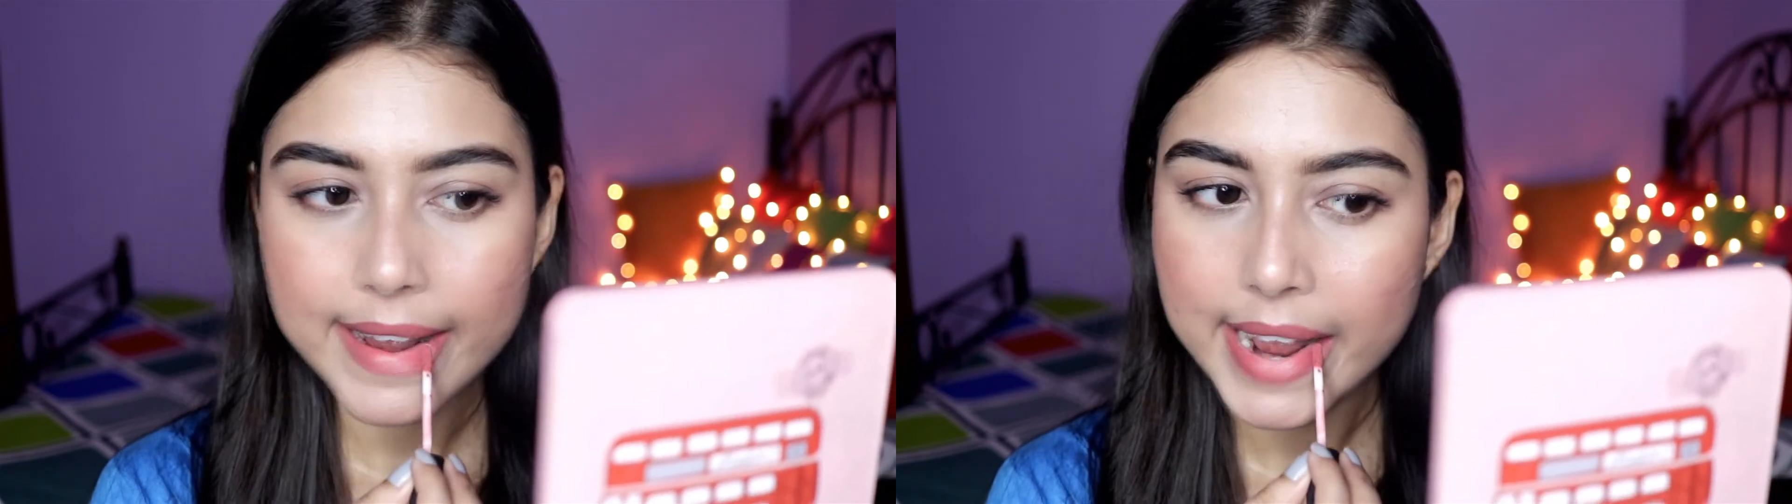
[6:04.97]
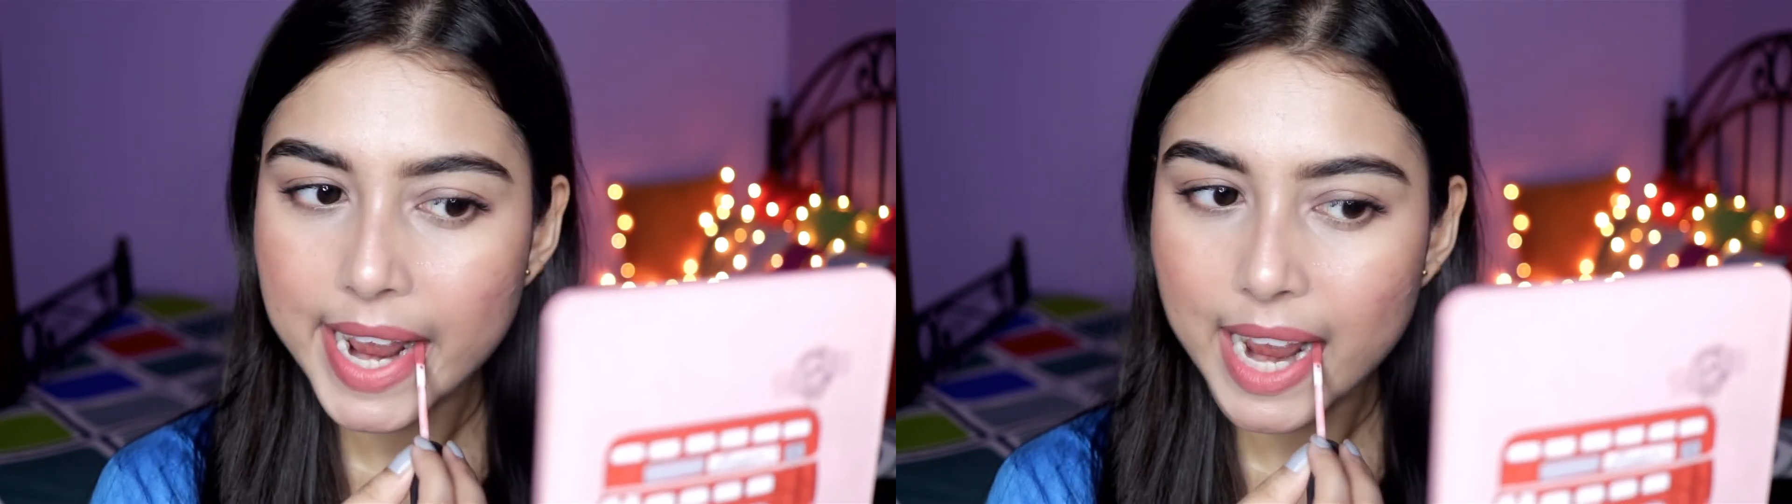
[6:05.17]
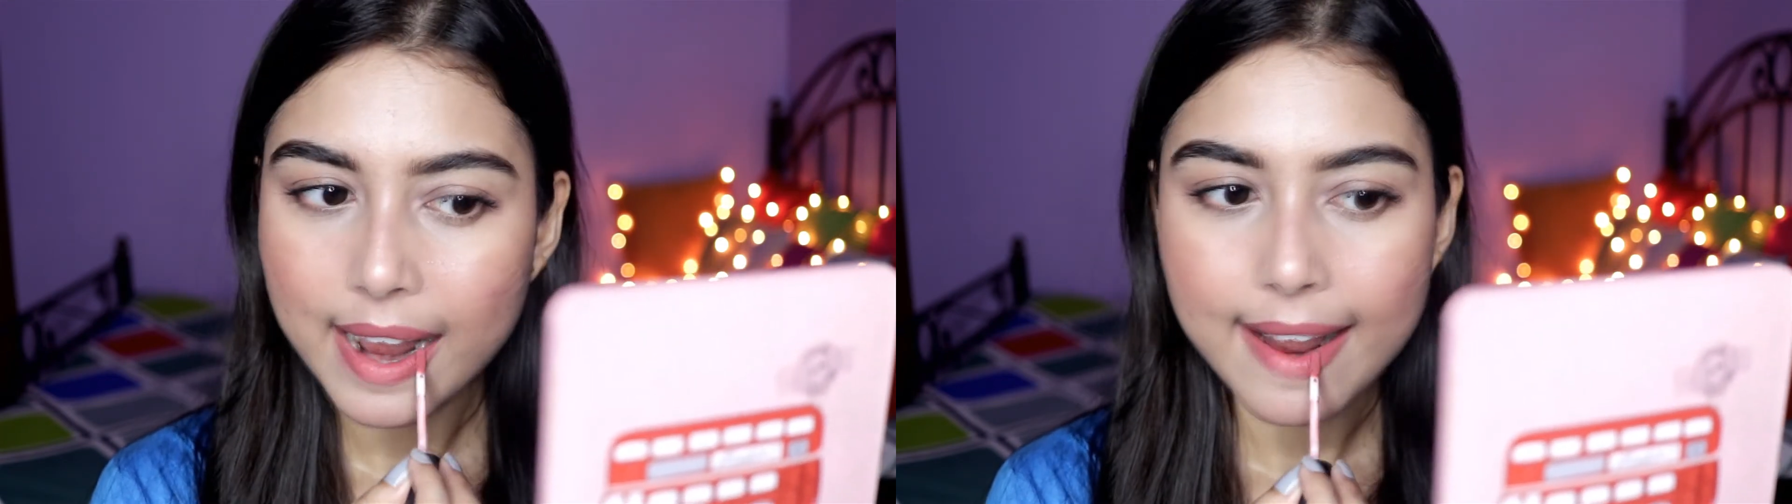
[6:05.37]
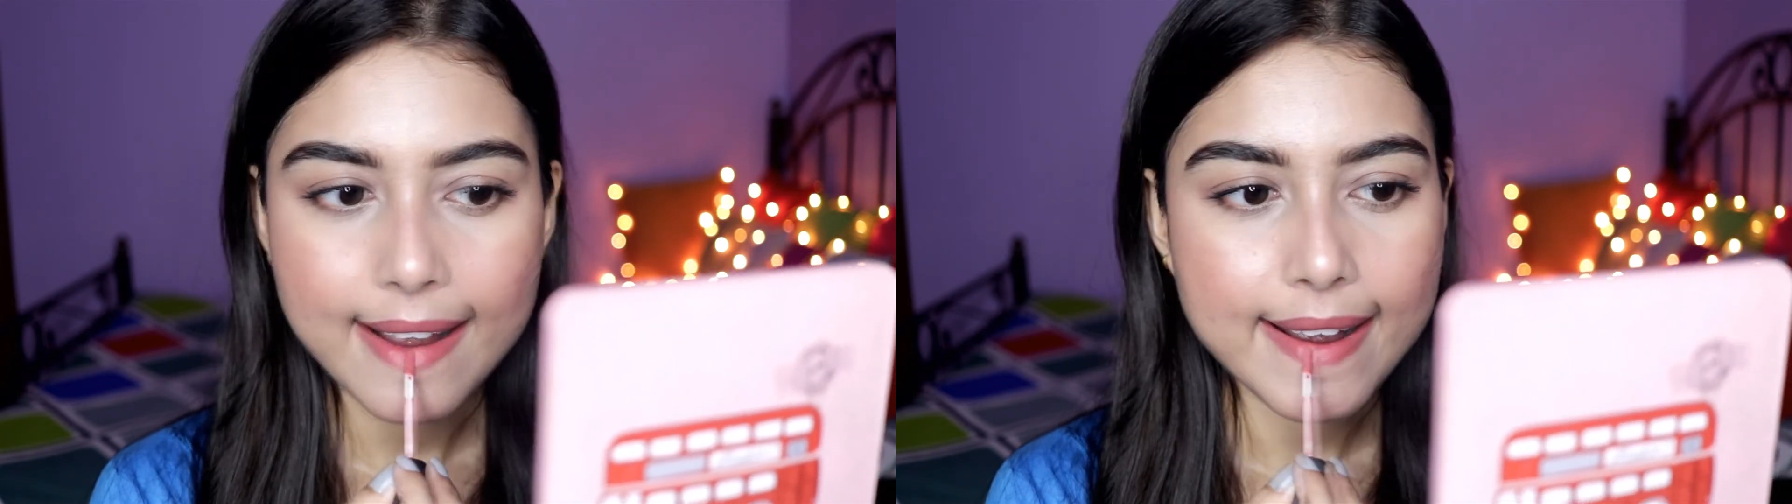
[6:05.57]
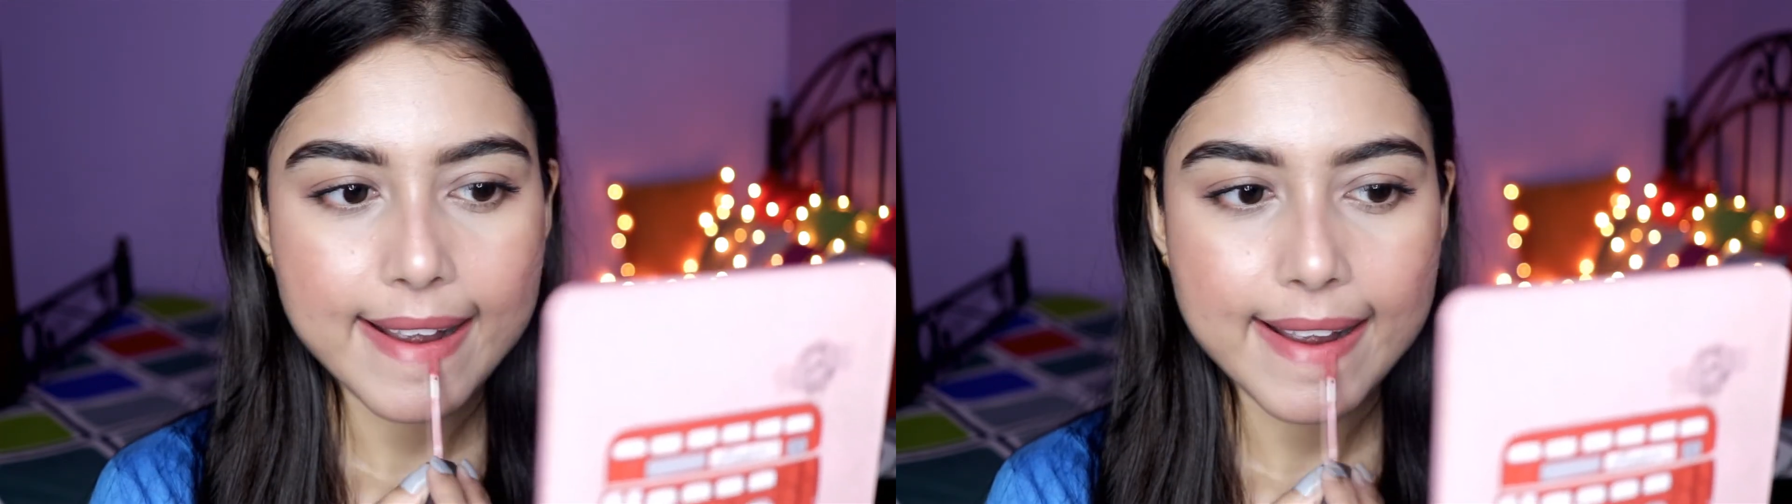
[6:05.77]
favorite
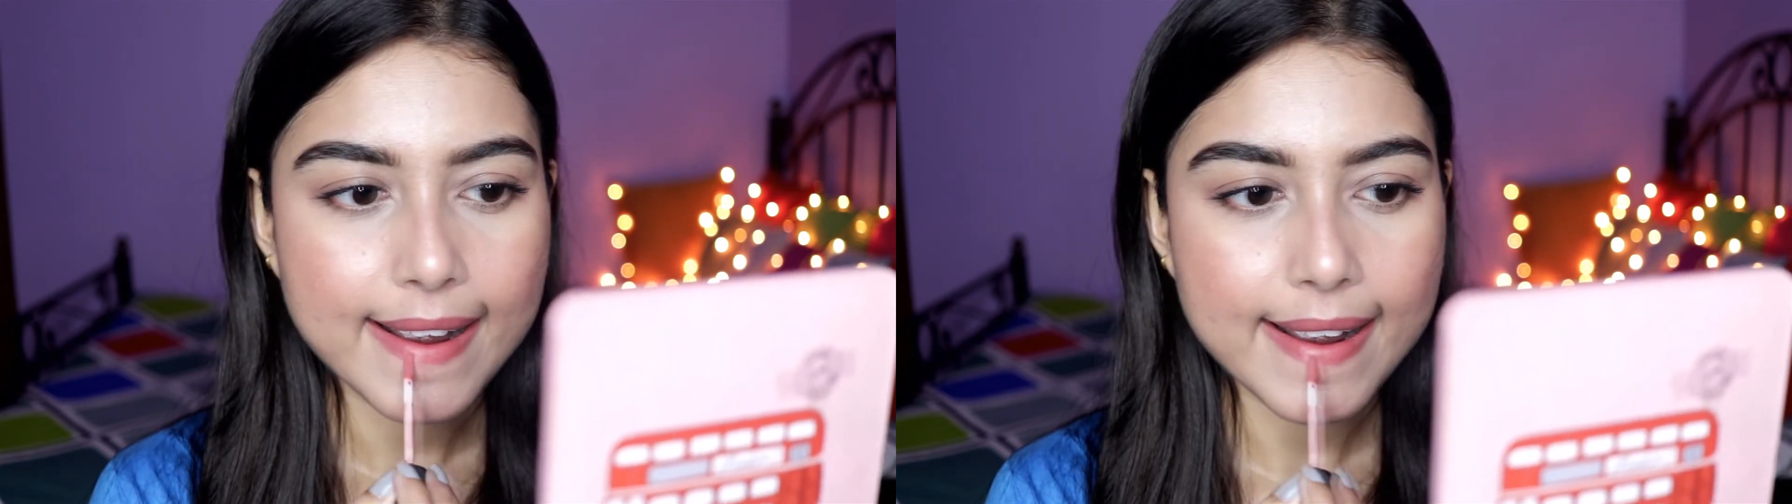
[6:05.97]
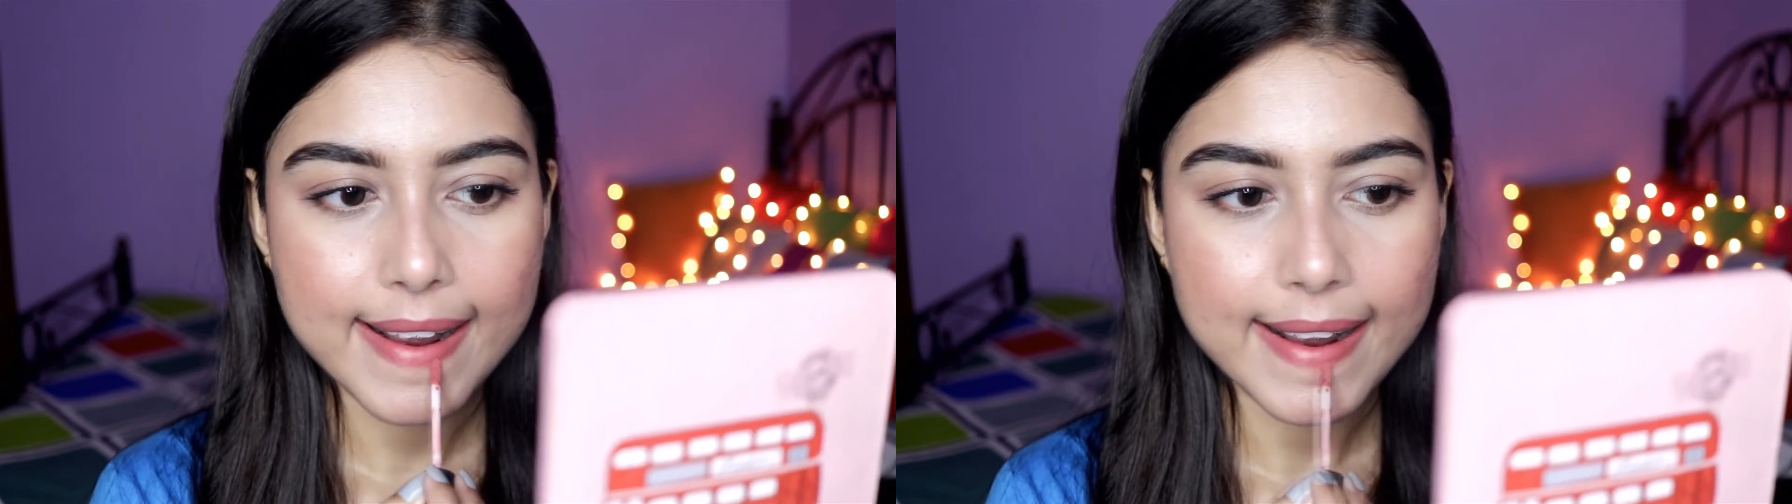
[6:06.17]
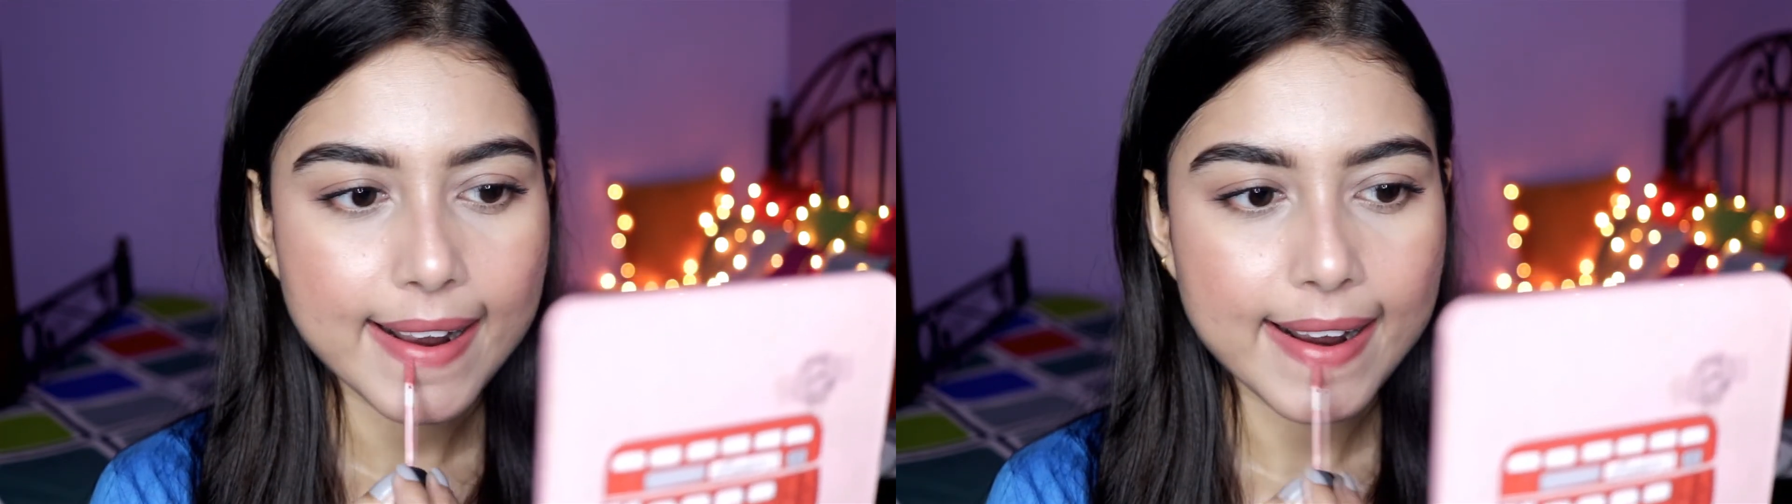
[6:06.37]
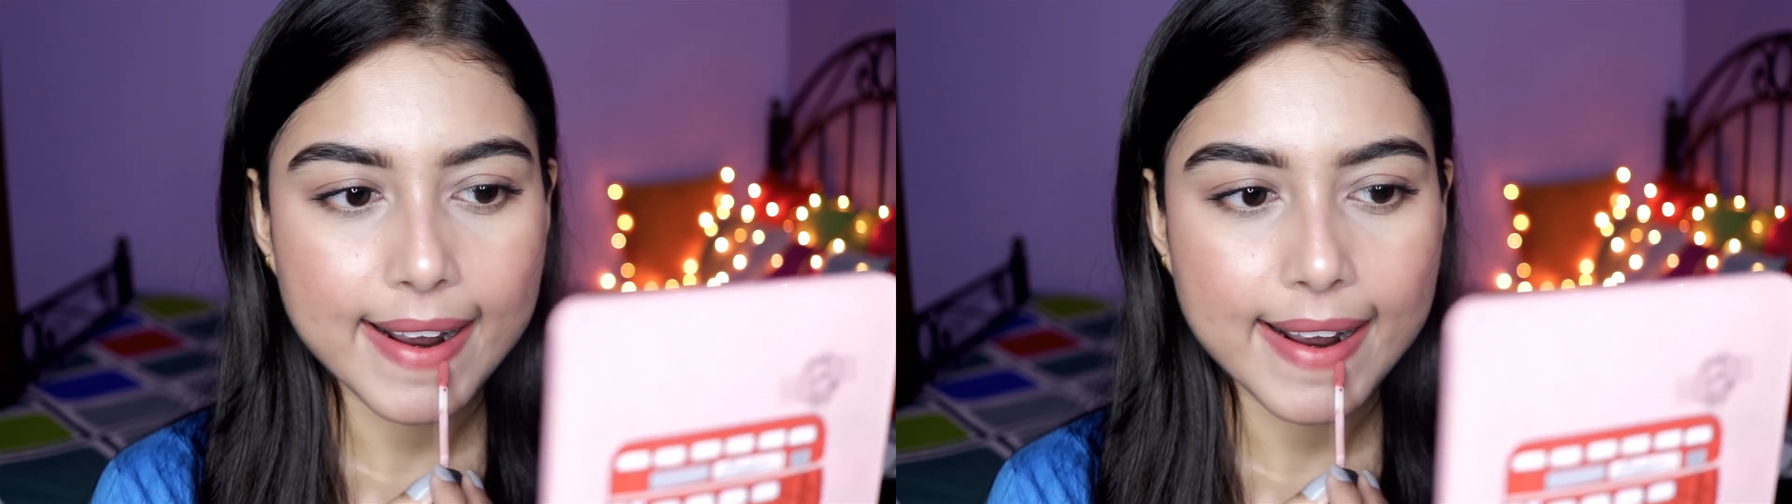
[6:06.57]
summer lip shade.